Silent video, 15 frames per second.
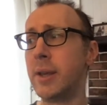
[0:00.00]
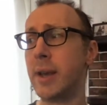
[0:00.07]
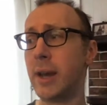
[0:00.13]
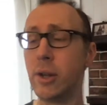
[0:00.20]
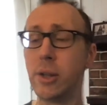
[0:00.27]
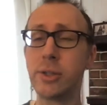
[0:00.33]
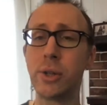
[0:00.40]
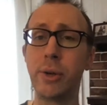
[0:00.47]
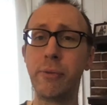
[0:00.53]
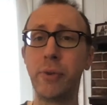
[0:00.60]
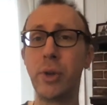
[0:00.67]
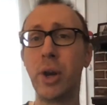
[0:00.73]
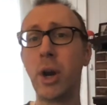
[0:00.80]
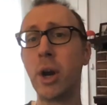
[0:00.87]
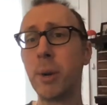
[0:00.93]
And also, if
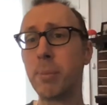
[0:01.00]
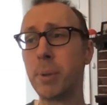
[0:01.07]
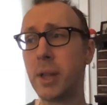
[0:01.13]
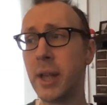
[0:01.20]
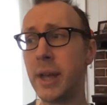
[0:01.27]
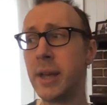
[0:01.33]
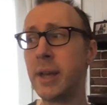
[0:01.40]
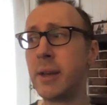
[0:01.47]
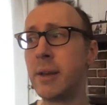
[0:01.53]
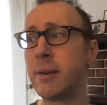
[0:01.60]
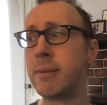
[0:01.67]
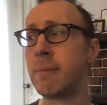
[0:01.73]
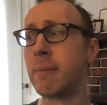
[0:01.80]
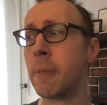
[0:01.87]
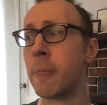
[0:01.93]
we are playing